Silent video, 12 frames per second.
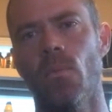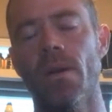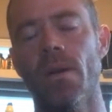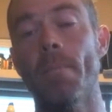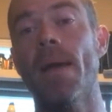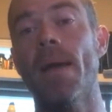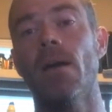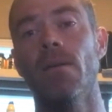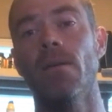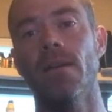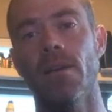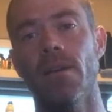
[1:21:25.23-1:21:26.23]
one
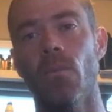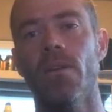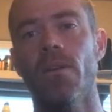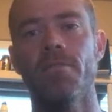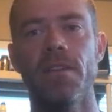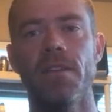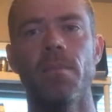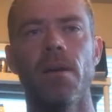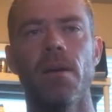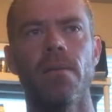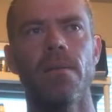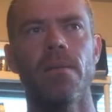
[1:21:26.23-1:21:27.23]
male and one
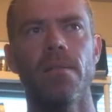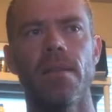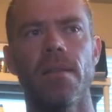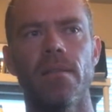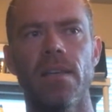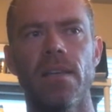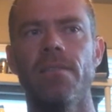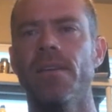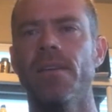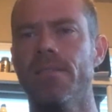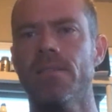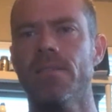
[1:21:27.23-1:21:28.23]
female that leave
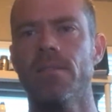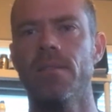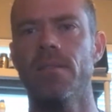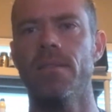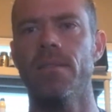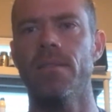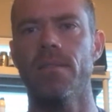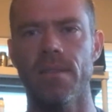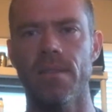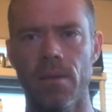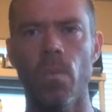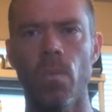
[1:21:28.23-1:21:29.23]
as
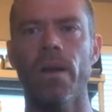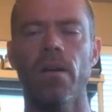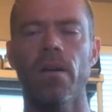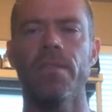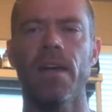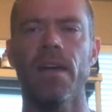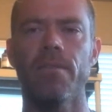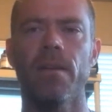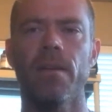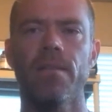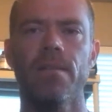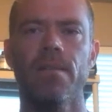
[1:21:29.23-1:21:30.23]
the winner of that
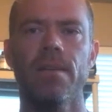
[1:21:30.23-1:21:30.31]
event.